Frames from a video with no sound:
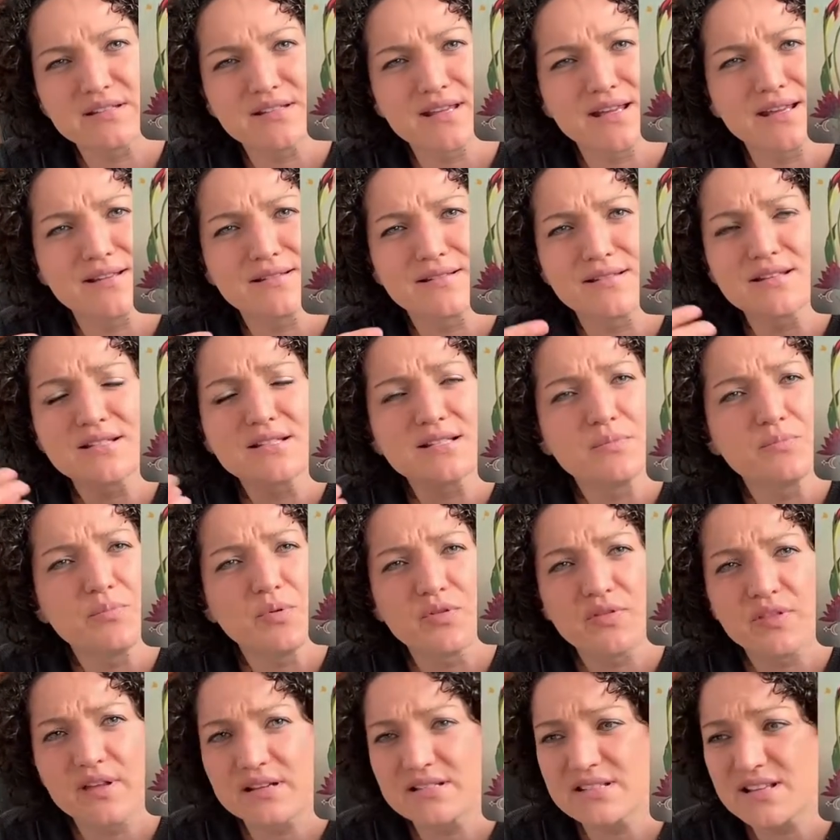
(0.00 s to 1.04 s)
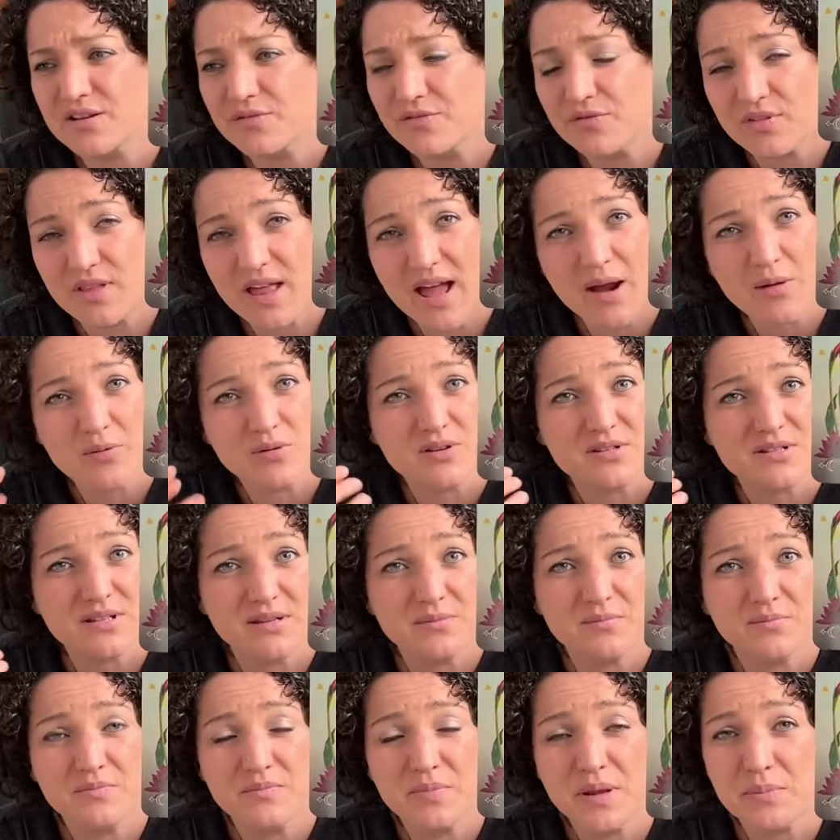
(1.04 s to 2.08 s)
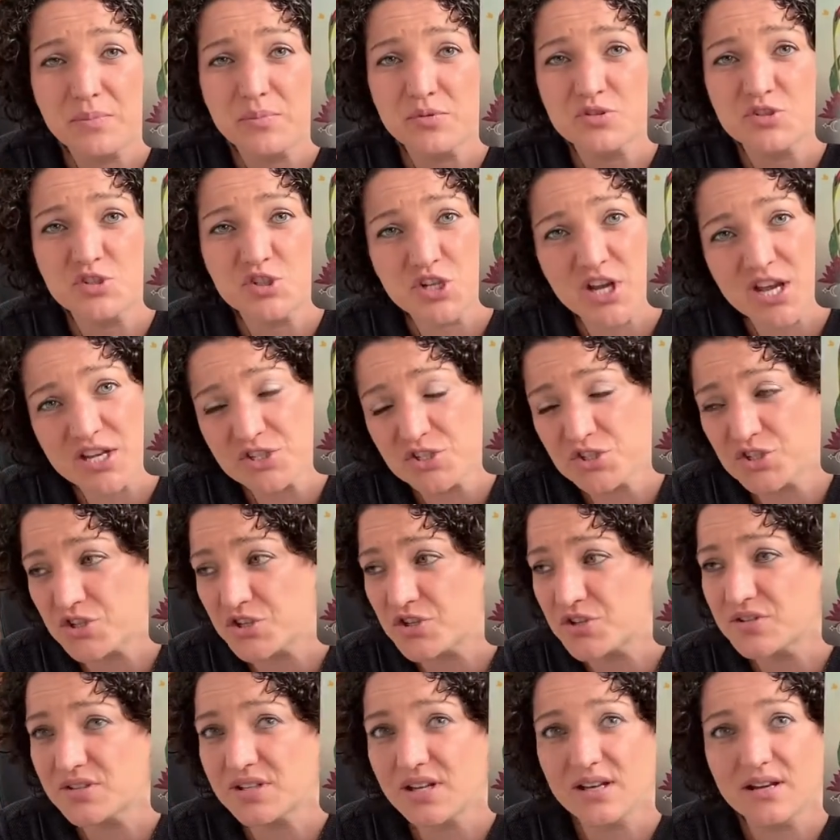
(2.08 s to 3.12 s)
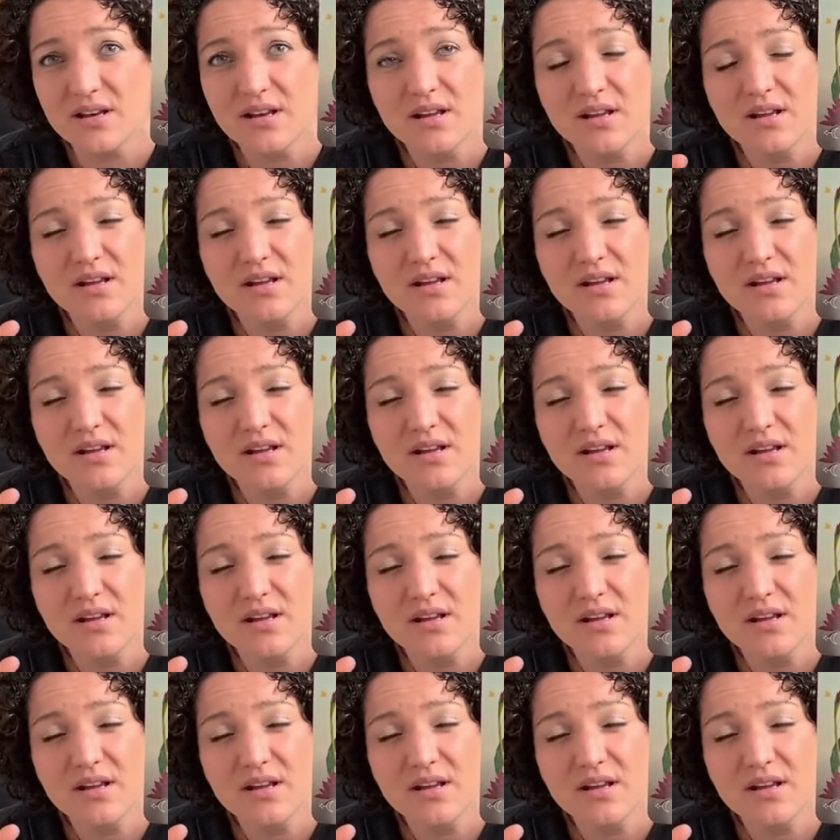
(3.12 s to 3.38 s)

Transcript: like the simple things like flowers and people's gestures and